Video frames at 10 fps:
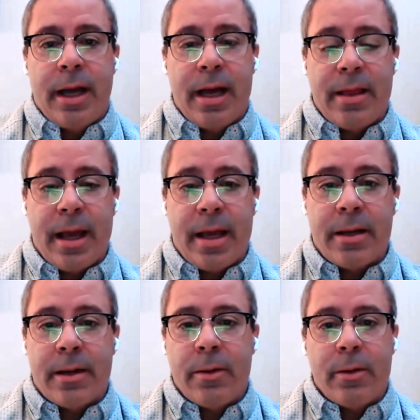And
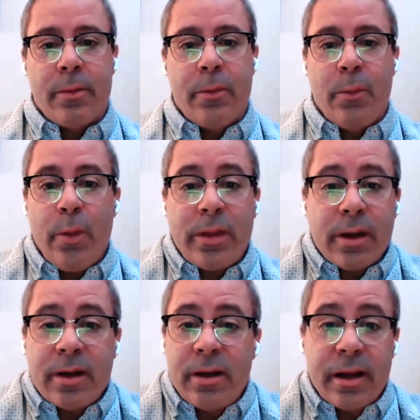then with
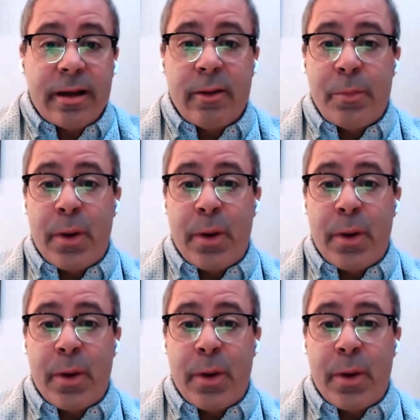the click of a